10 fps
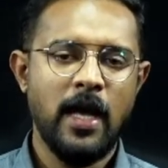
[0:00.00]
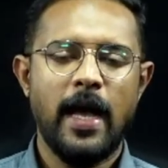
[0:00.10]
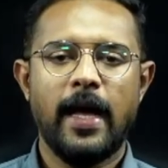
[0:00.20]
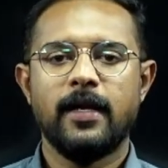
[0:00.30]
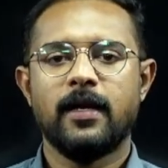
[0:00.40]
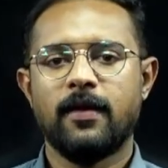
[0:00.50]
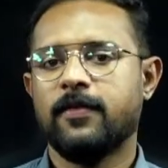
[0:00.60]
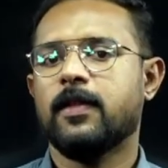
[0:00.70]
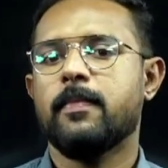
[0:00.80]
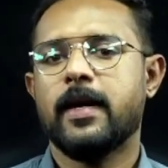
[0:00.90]
and refer
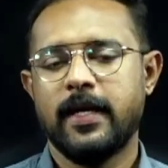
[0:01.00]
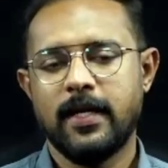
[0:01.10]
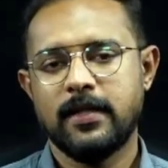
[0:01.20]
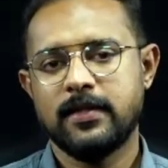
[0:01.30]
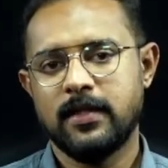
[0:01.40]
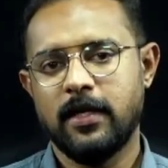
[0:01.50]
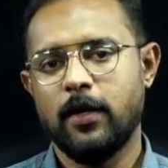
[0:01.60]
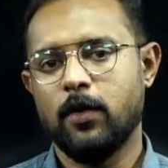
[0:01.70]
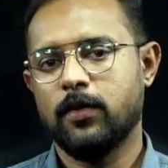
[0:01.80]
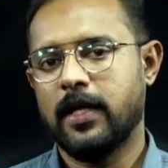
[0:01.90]
the materials
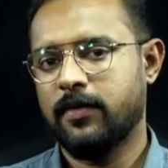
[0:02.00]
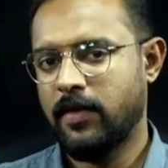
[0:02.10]
that